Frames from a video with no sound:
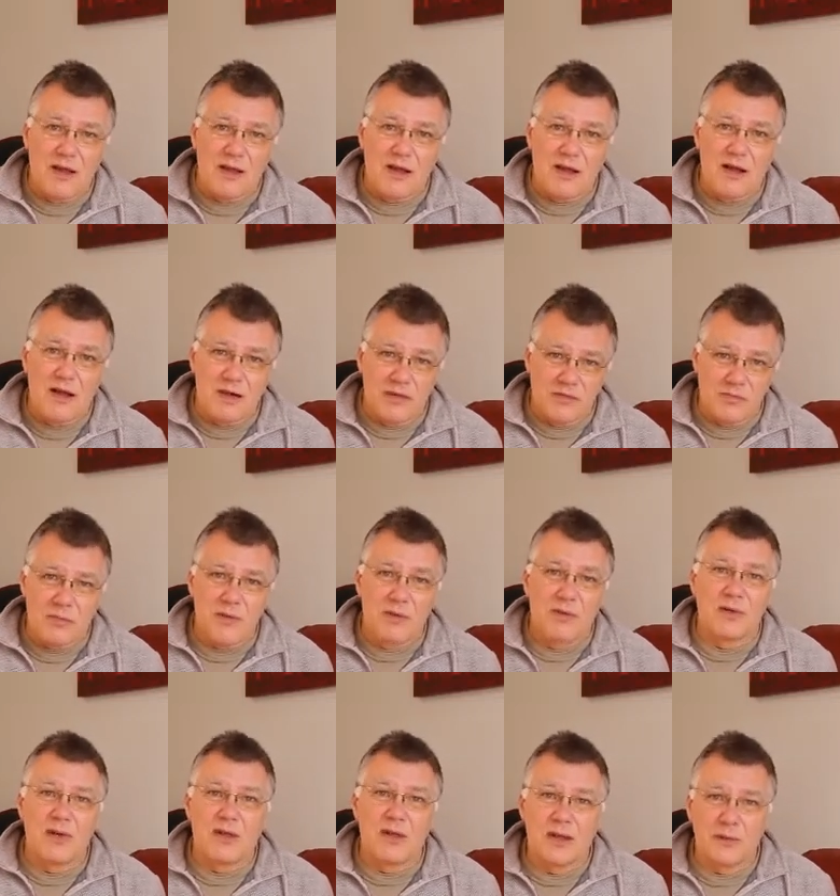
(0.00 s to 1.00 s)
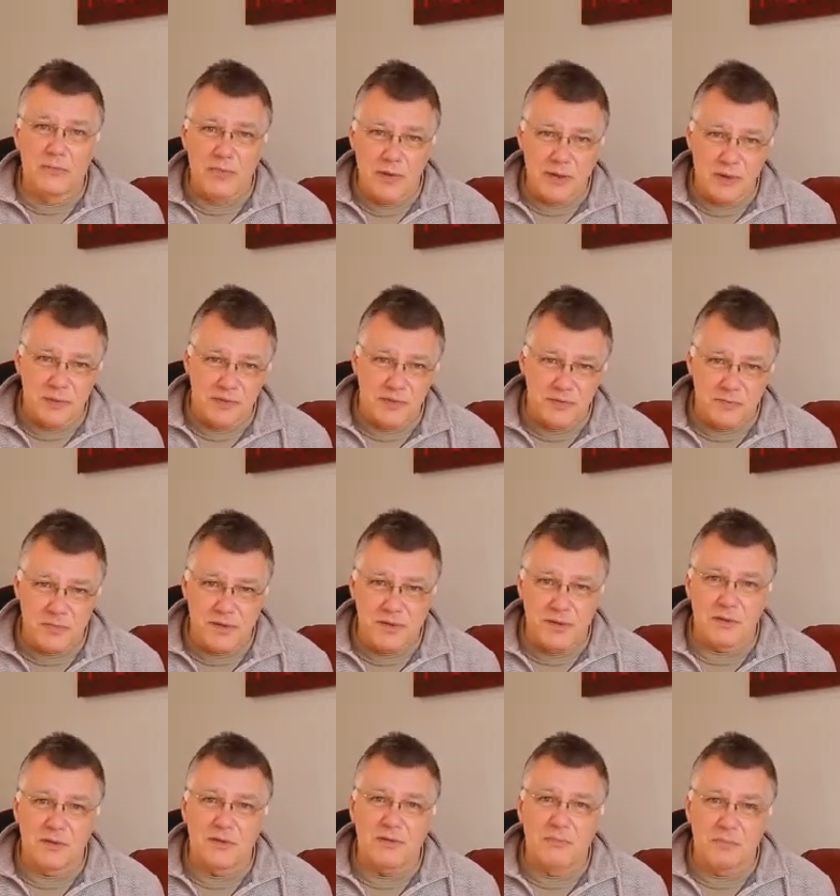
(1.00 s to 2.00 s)
kind of building,
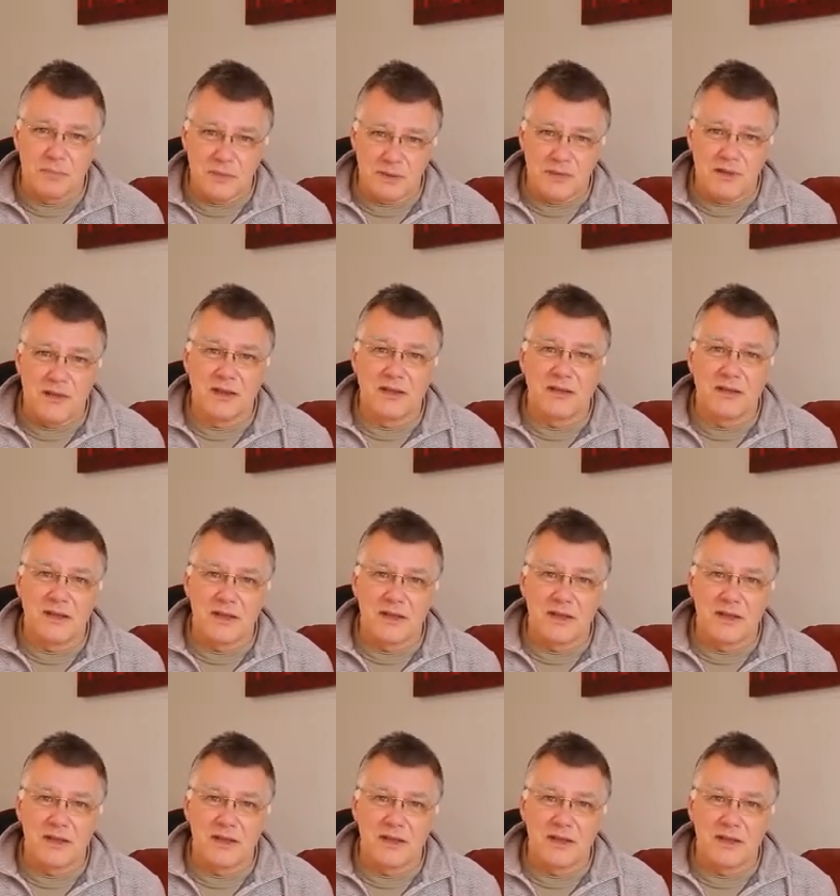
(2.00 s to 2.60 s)
purpose-built building